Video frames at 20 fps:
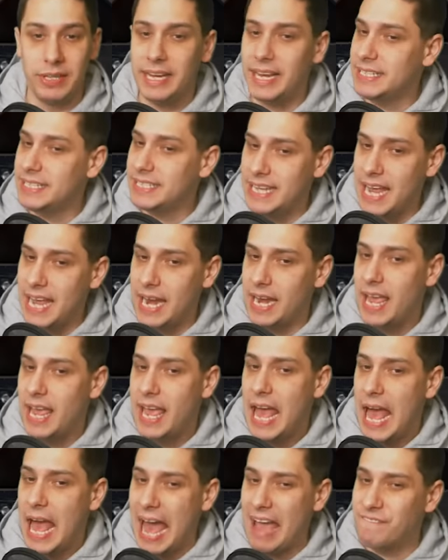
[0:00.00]
Like I said,
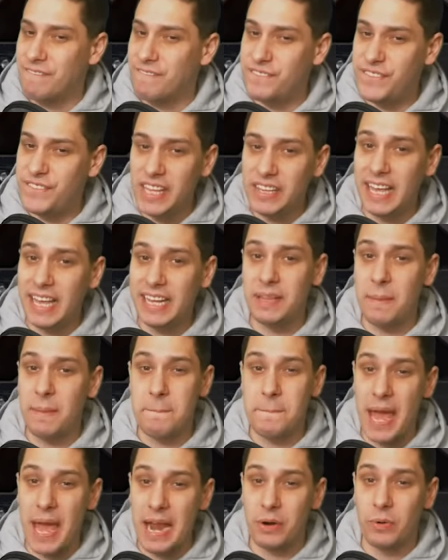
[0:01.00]
I feel like the
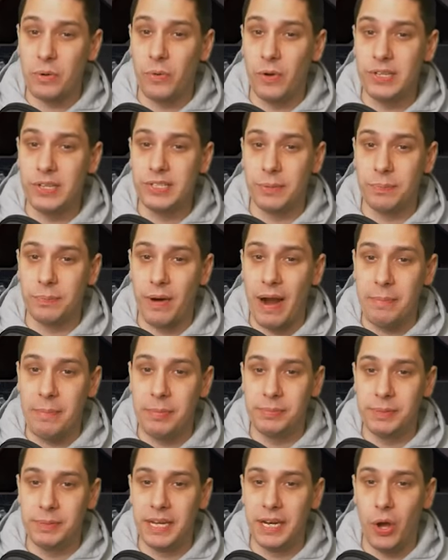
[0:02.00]
better ones are
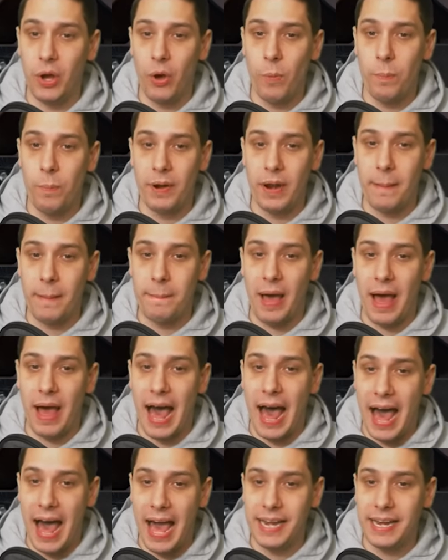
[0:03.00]
probably going to open up
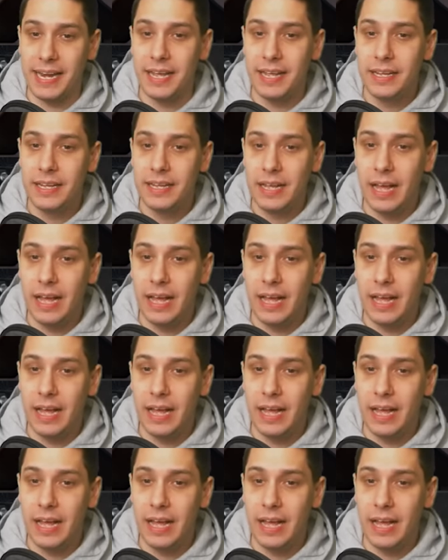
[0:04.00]
on